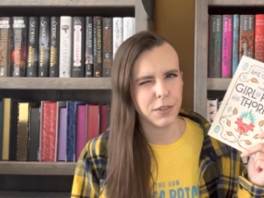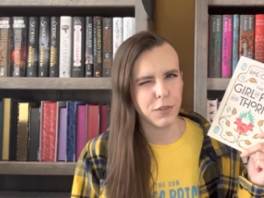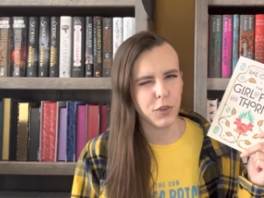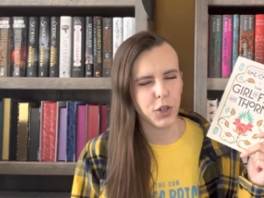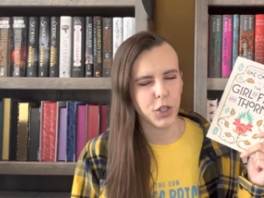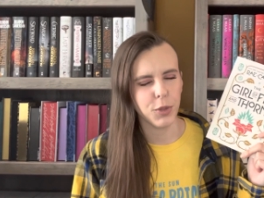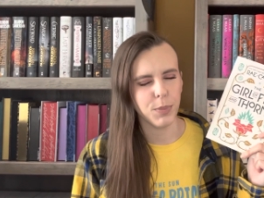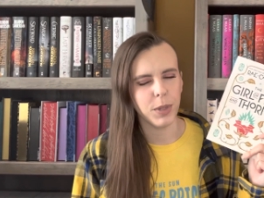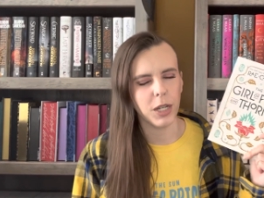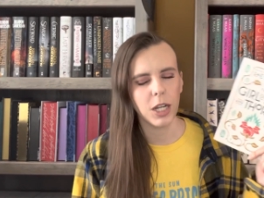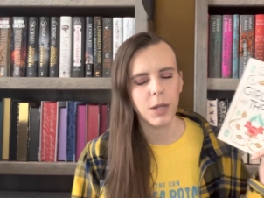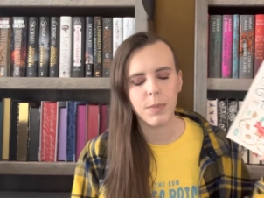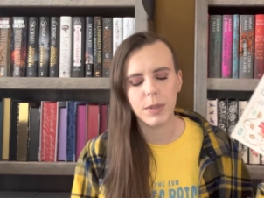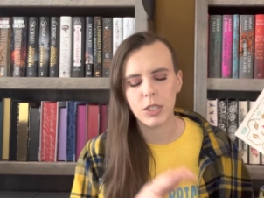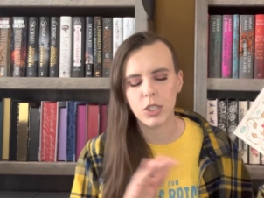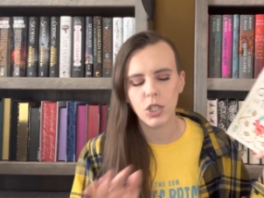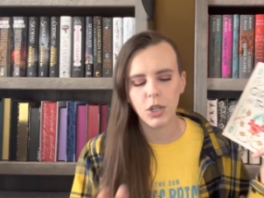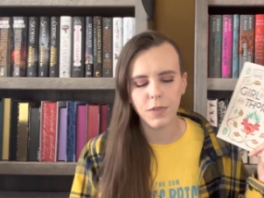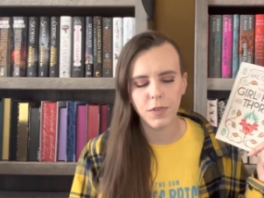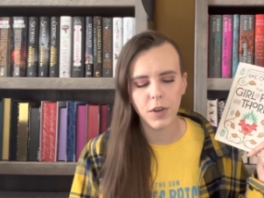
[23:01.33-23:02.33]
4th book,
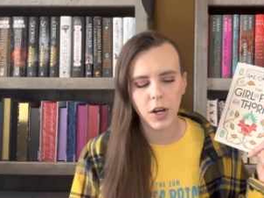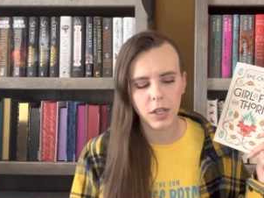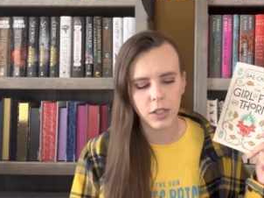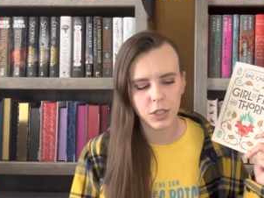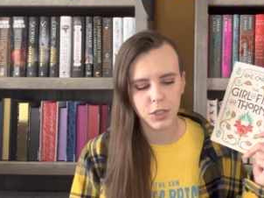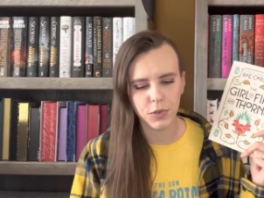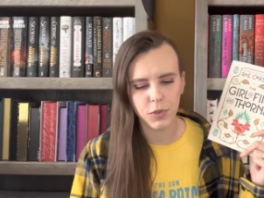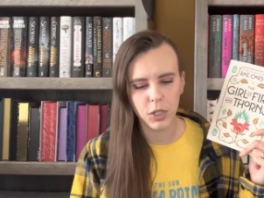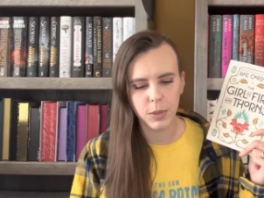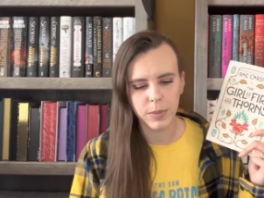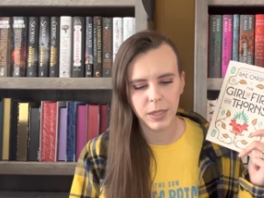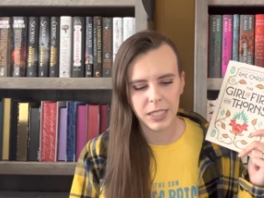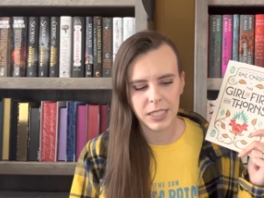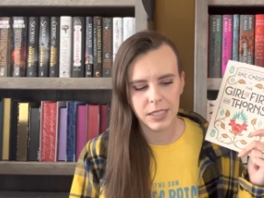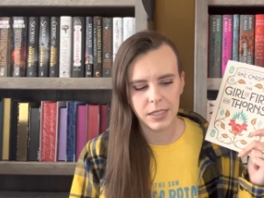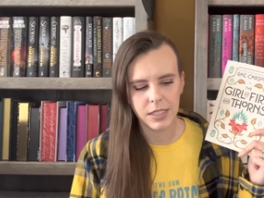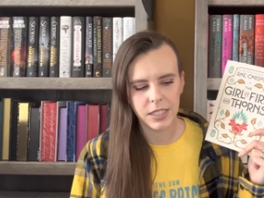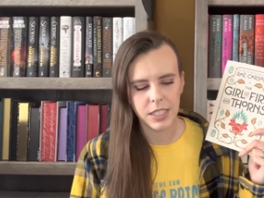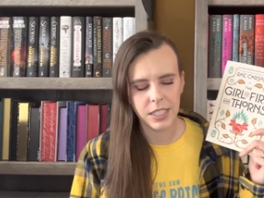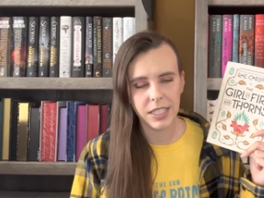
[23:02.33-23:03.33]
but so far there's 4 books
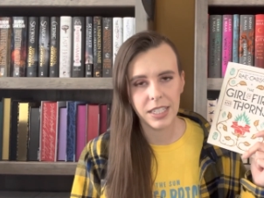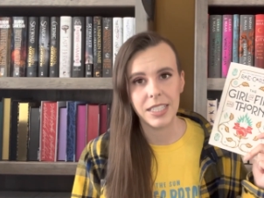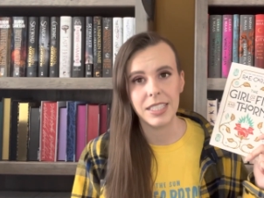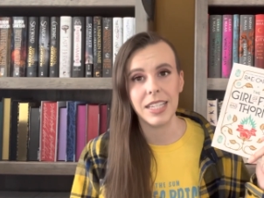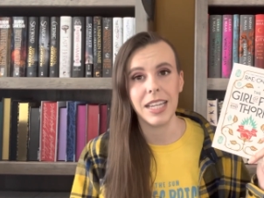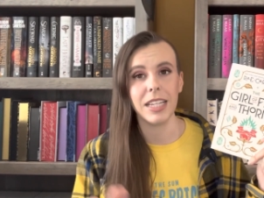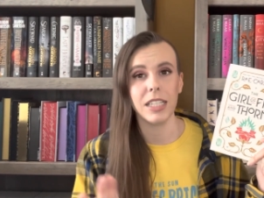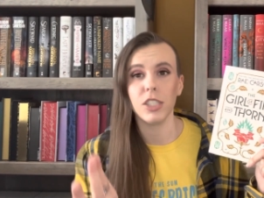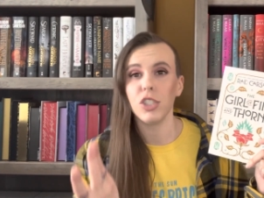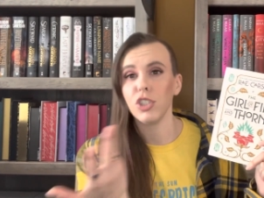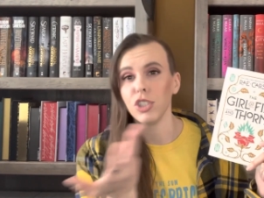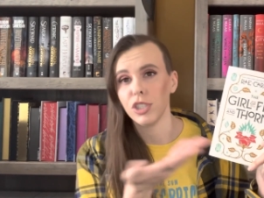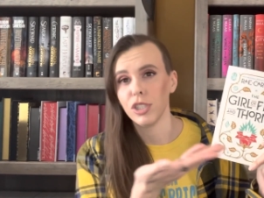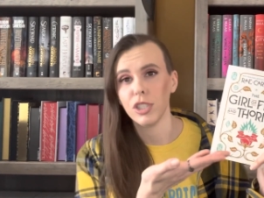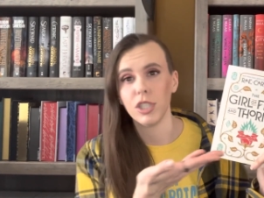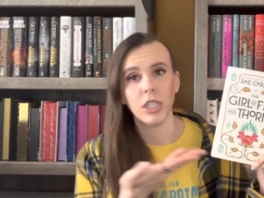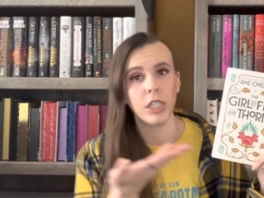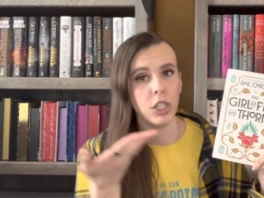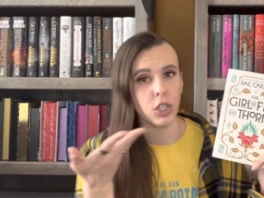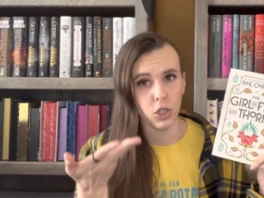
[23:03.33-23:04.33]
in the series, and it's just
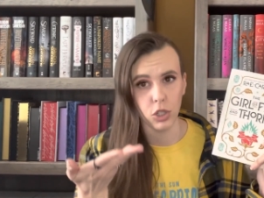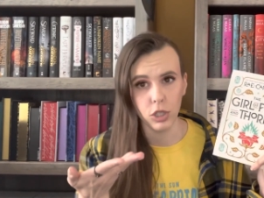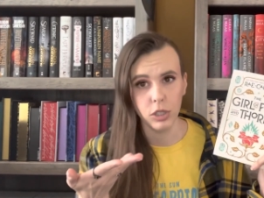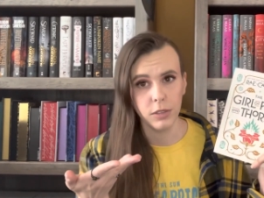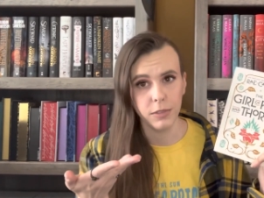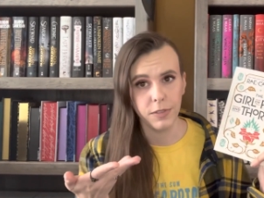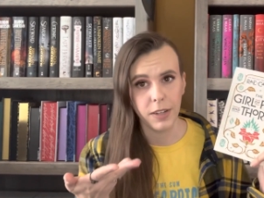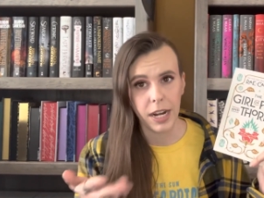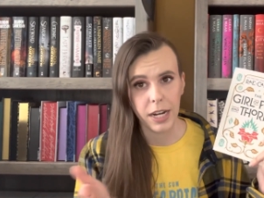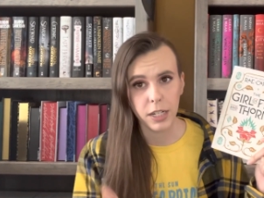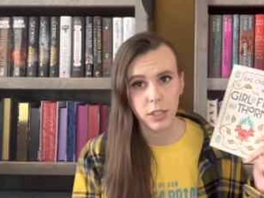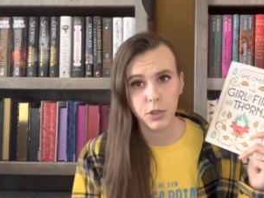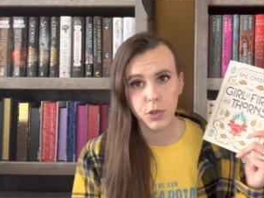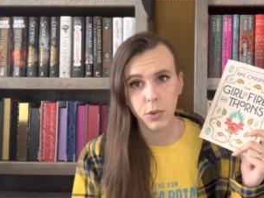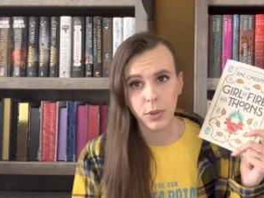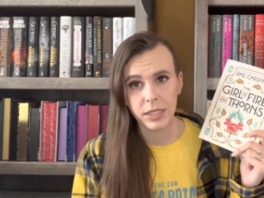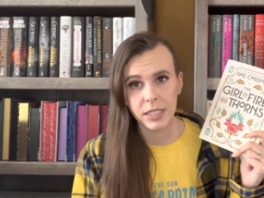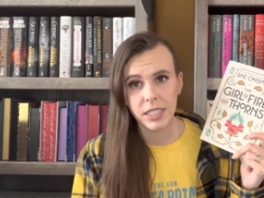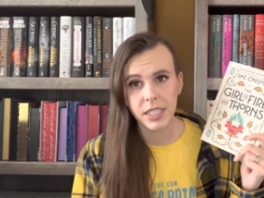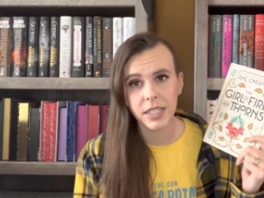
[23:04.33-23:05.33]
the Girl of Fire and
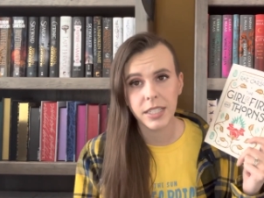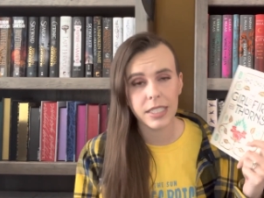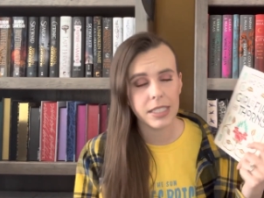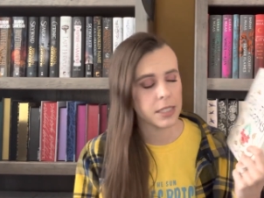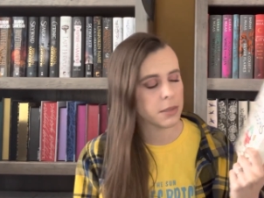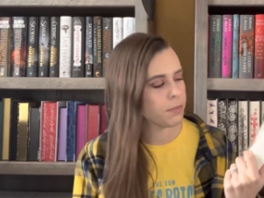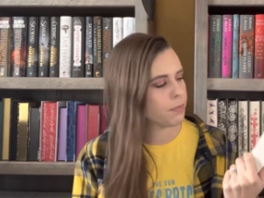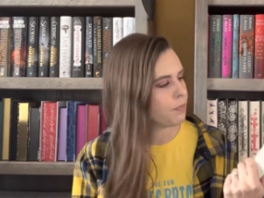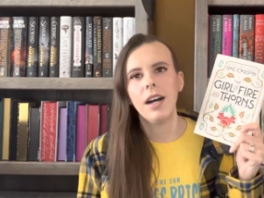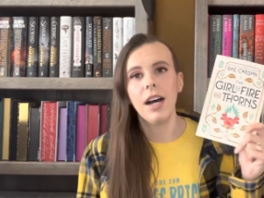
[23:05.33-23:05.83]
Thorns series.